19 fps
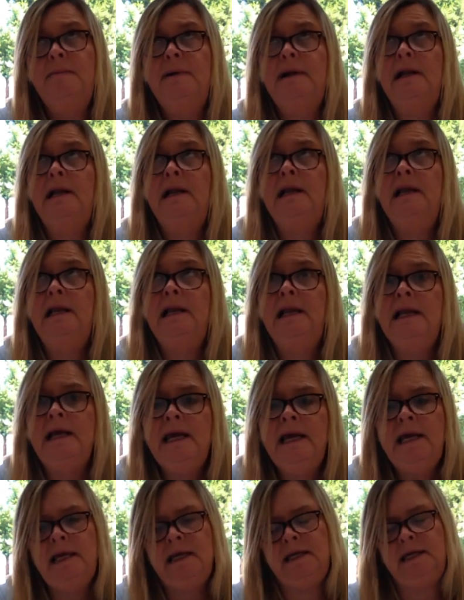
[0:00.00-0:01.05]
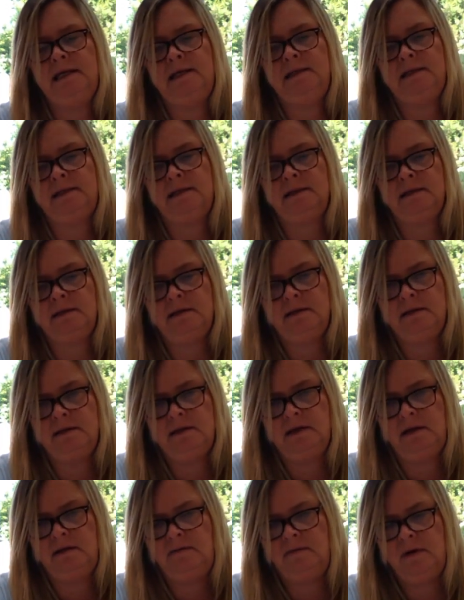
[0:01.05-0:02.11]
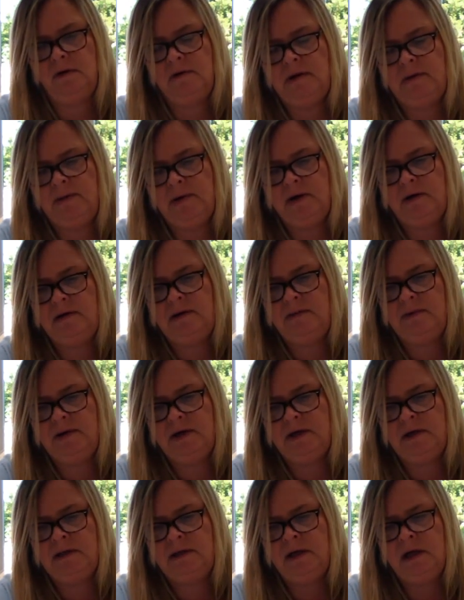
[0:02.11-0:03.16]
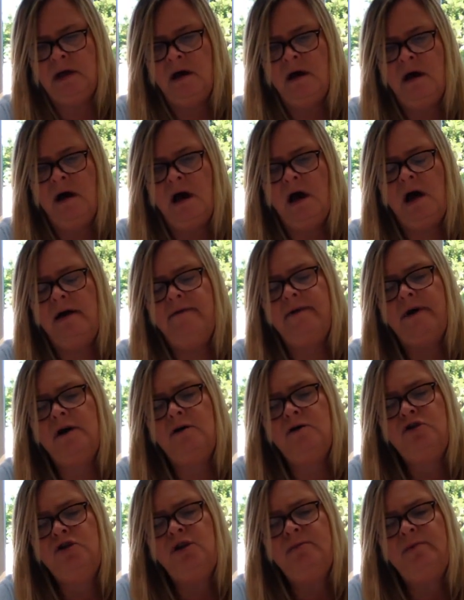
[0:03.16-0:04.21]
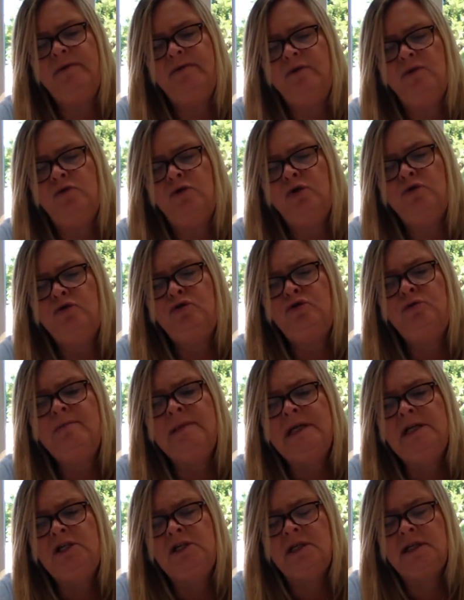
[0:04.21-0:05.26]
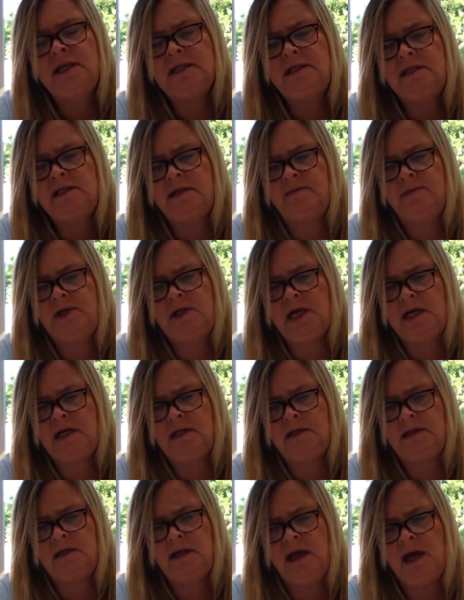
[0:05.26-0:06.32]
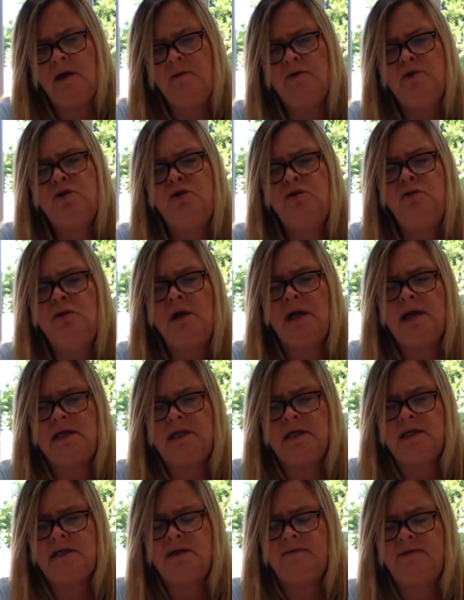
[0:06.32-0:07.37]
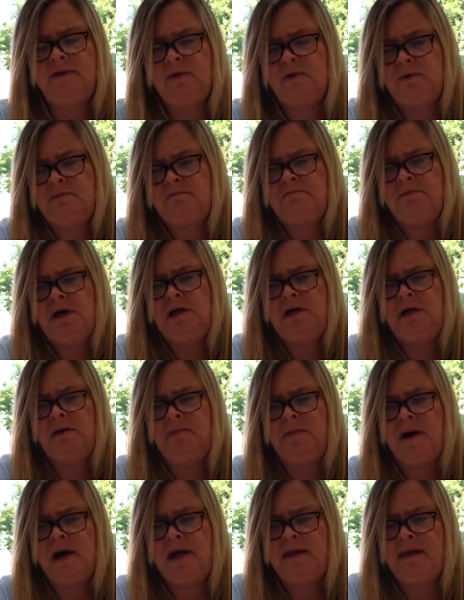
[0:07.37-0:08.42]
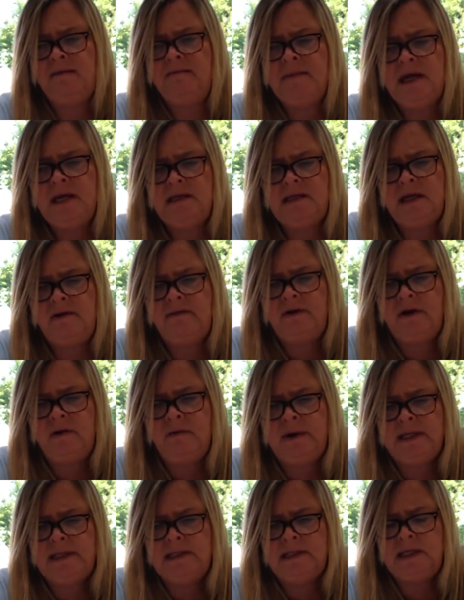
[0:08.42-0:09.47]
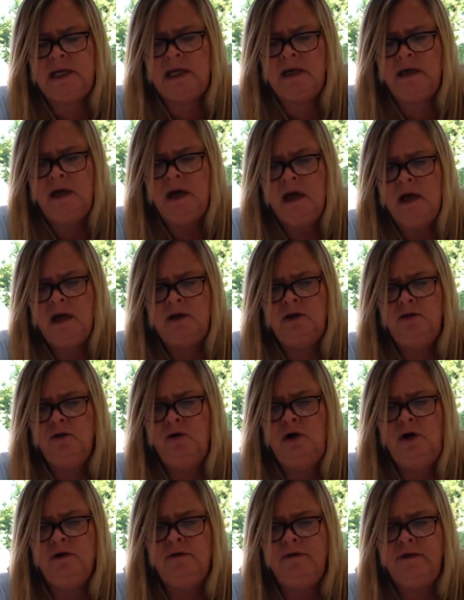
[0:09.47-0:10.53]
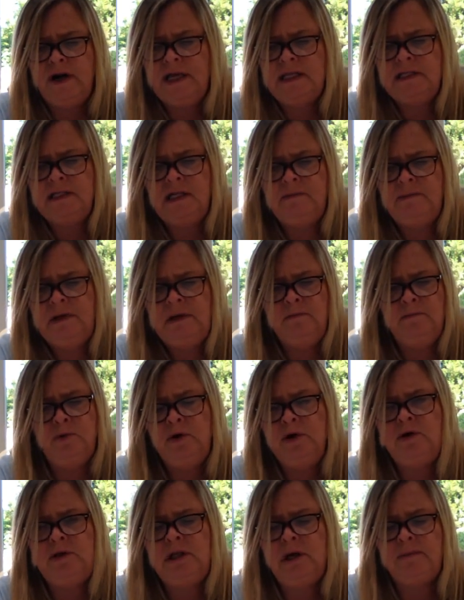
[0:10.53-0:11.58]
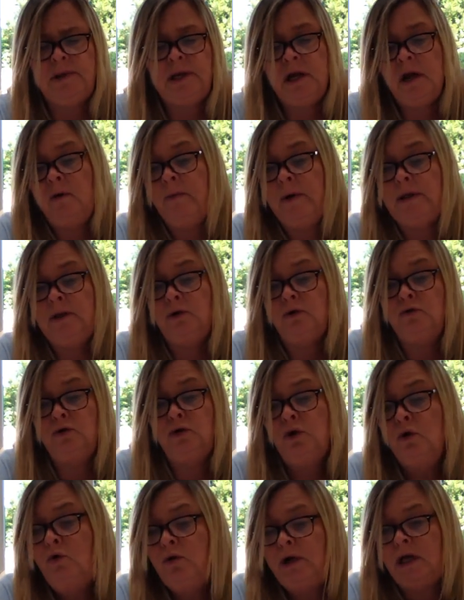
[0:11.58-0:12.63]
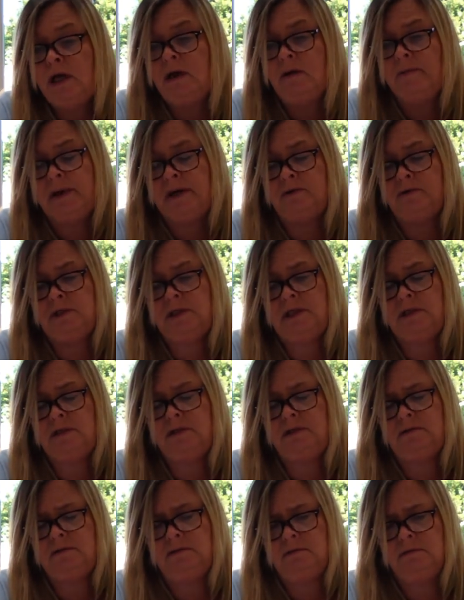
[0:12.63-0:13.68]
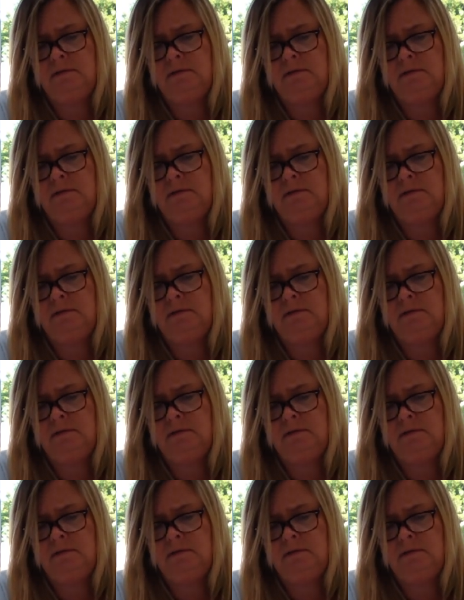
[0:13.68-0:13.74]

Please, said the roly-poly bird. I have asked you before not to mention that subject. How would you like it if it was monkey pie they made every Wednesday, and all your friends had been boiled up and I went on talking about it?